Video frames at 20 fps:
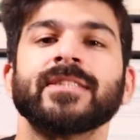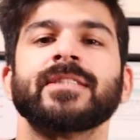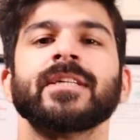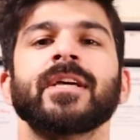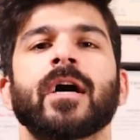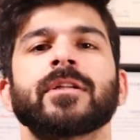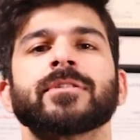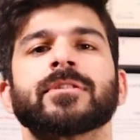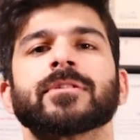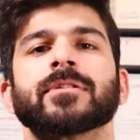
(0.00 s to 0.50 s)
is
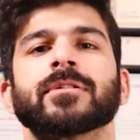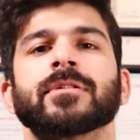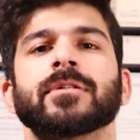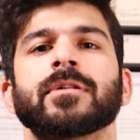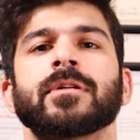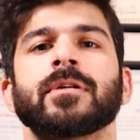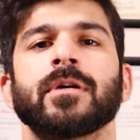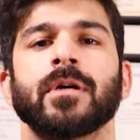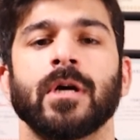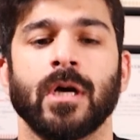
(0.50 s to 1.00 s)
the answer.
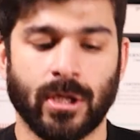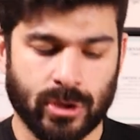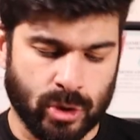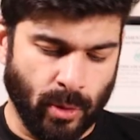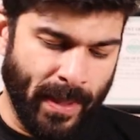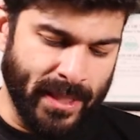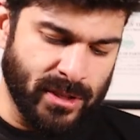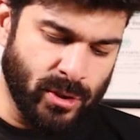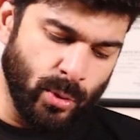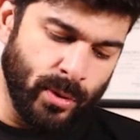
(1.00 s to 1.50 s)

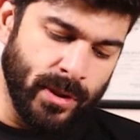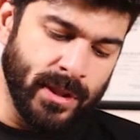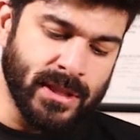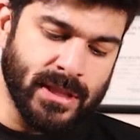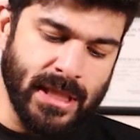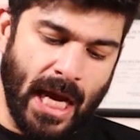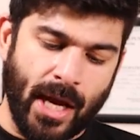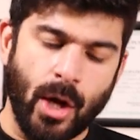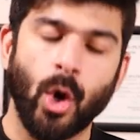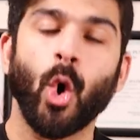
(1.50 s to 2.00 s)
So my
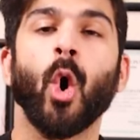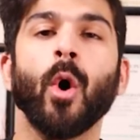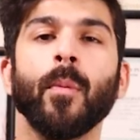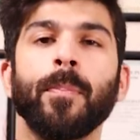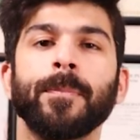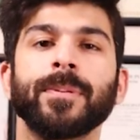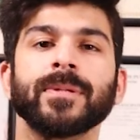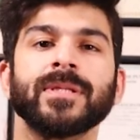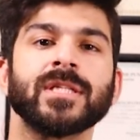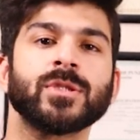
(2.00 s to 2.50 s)
students, I
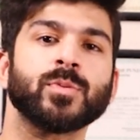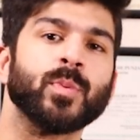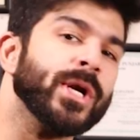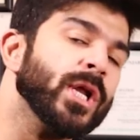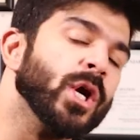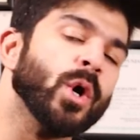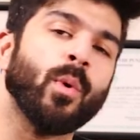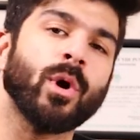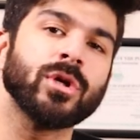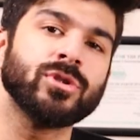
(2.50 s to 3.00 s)
hope this
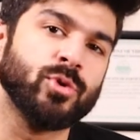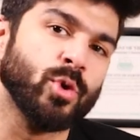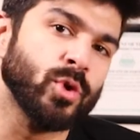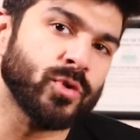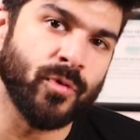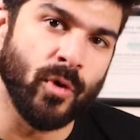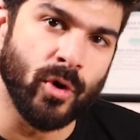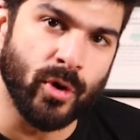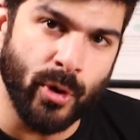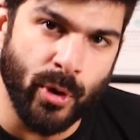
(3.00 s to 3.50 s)
video was
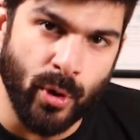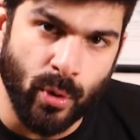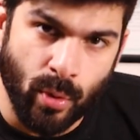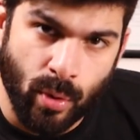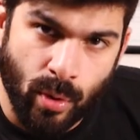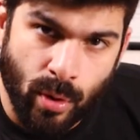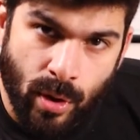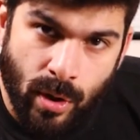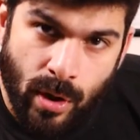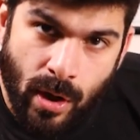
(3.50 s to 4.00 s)
useful to
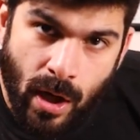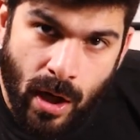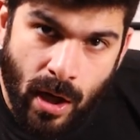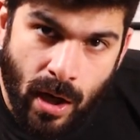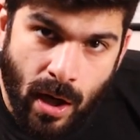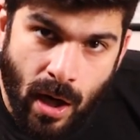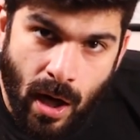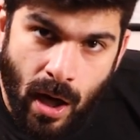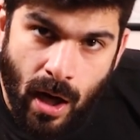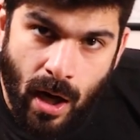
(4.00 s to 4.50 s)
you.
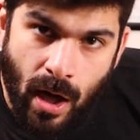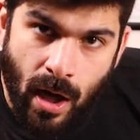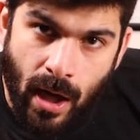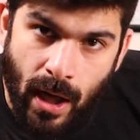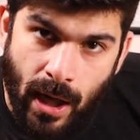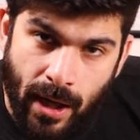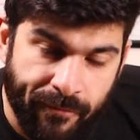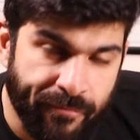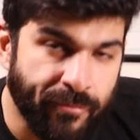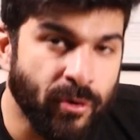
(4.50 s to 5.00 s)

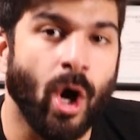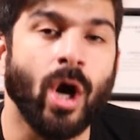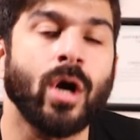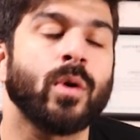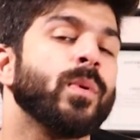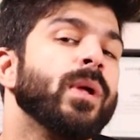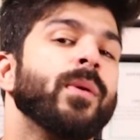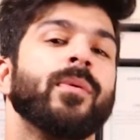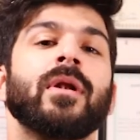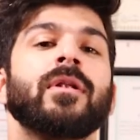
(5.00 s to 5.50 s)
If
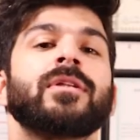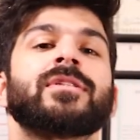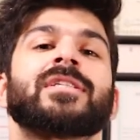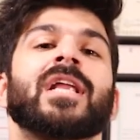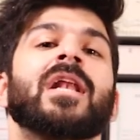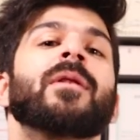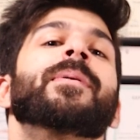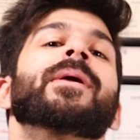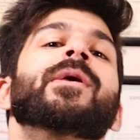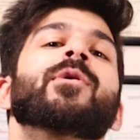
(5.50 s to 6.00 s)
not, we will
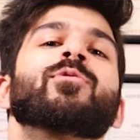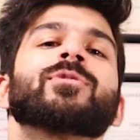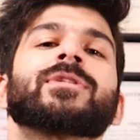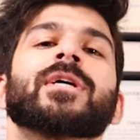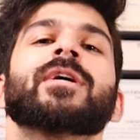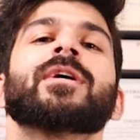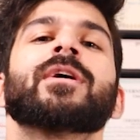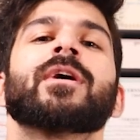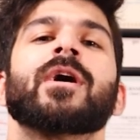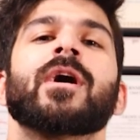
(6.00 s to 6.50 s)
still be
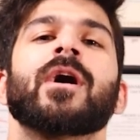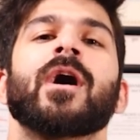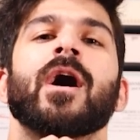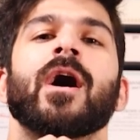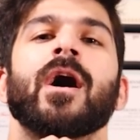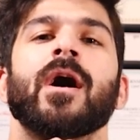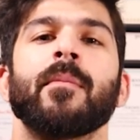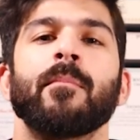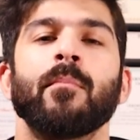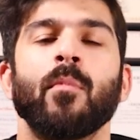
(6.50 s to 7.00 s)
using
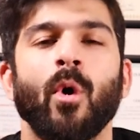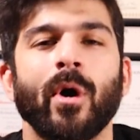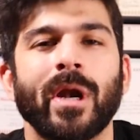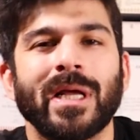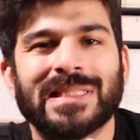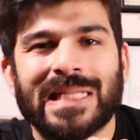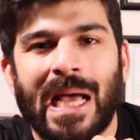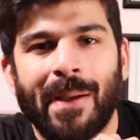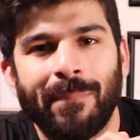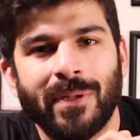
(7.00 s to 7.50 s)
more
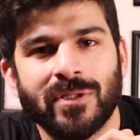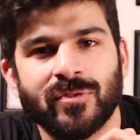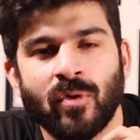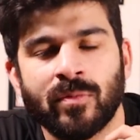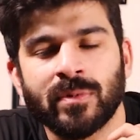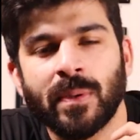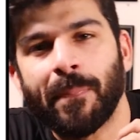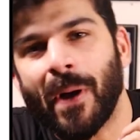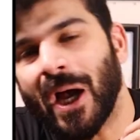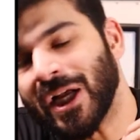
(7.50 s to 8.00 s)
examples
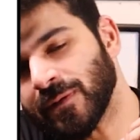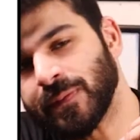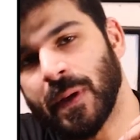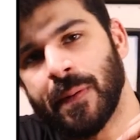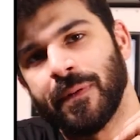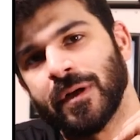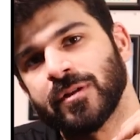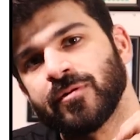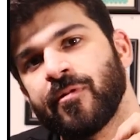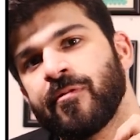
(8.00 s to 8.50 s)
from the past
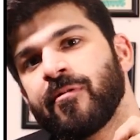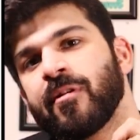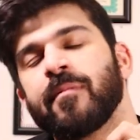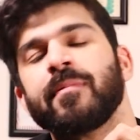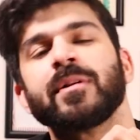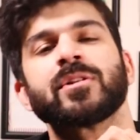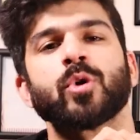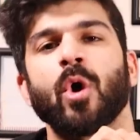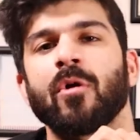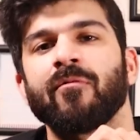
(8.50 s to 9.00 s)
papers. We
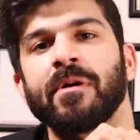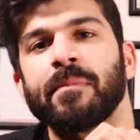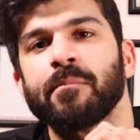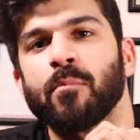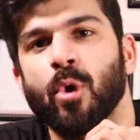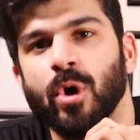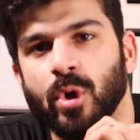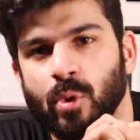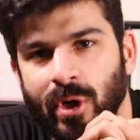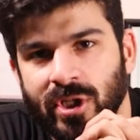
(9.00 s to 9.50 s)
will be
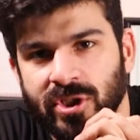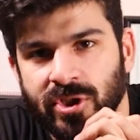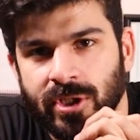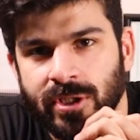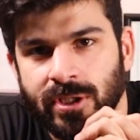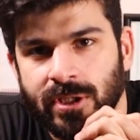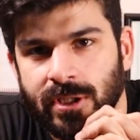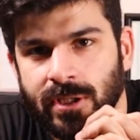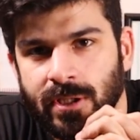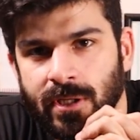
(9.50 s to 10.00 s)
solving more
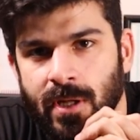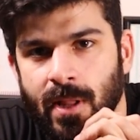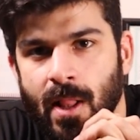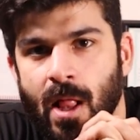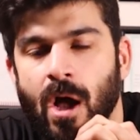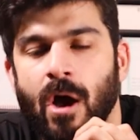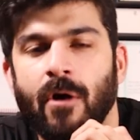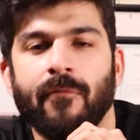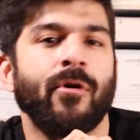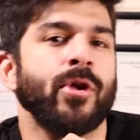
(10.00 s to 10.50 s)
questions
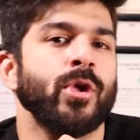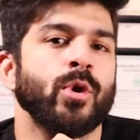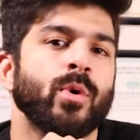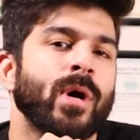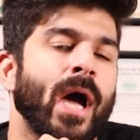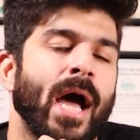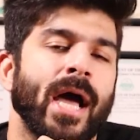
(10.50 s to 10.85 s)
for you